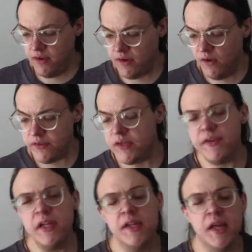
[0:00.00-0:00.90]

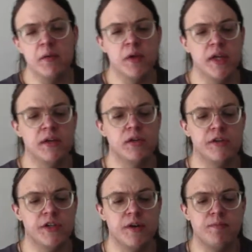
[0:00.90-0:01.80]
Cultivating that
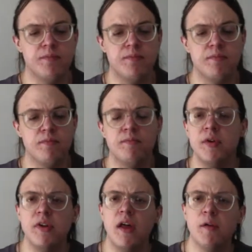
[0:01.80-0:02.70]
relationship,
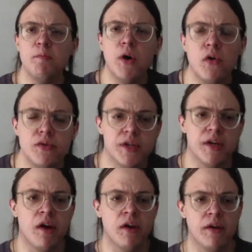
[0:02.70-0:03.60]
but not imposing
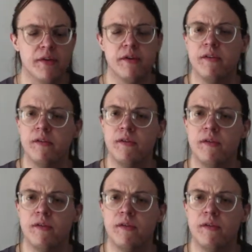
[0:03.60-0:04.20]
it on others.